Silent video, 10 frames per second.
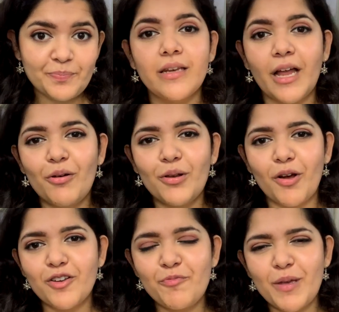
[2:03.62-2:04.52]
Now, a
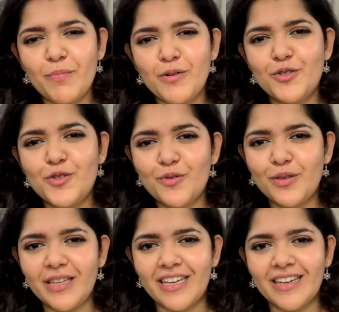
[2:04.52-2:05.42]
lot of people do
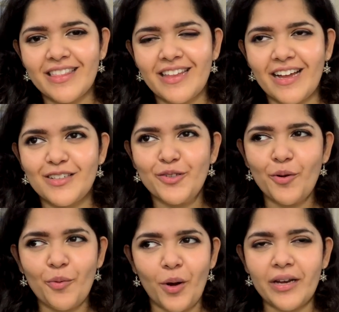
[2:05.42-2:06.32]
think that, you
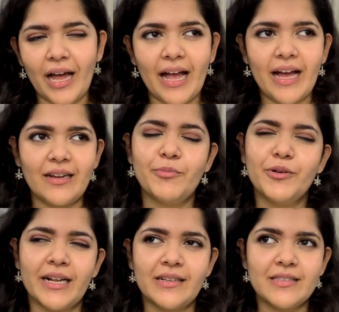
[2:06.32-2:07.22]
know what, I had
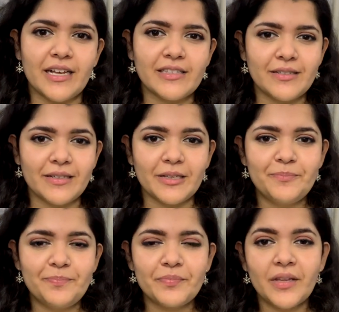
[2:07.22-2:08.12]
unprotected sex
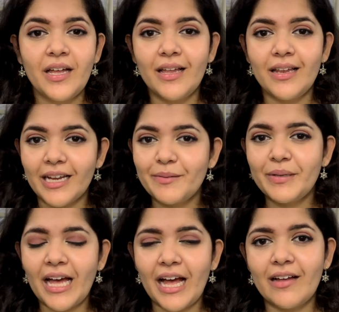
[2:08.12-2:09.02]
today. Let
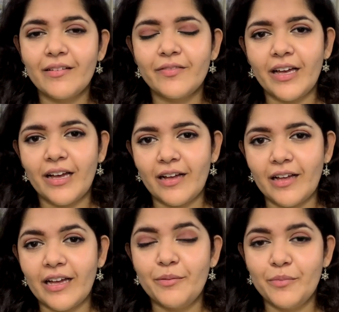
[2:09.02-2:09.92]
me have
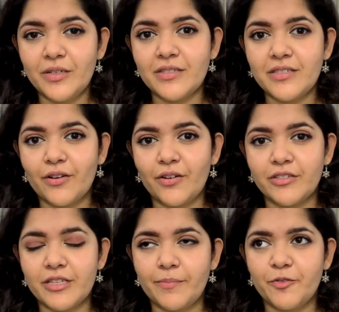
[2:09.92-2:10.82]
an emergency
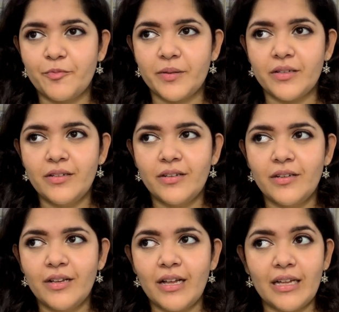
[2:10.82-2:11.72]
contraceptive pill,
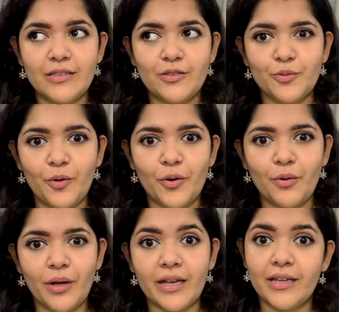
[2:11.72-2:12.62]
and then
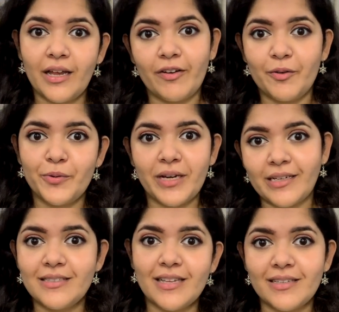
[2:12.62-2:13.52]
tomorrow I can have
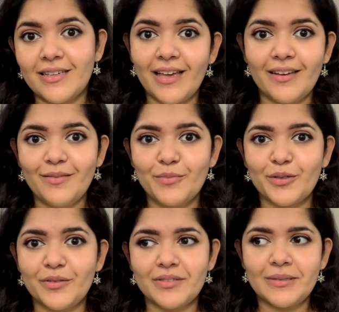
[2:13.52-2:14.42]
unprotected sex again
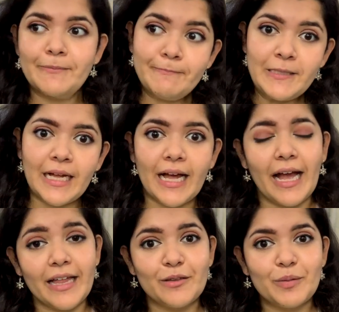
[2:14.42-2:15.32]
because I
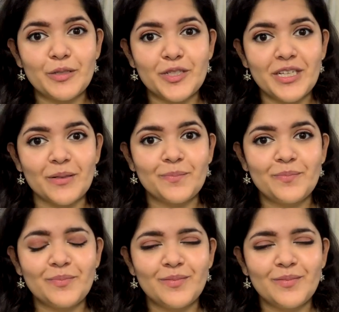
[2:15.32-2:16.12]
had the pill today.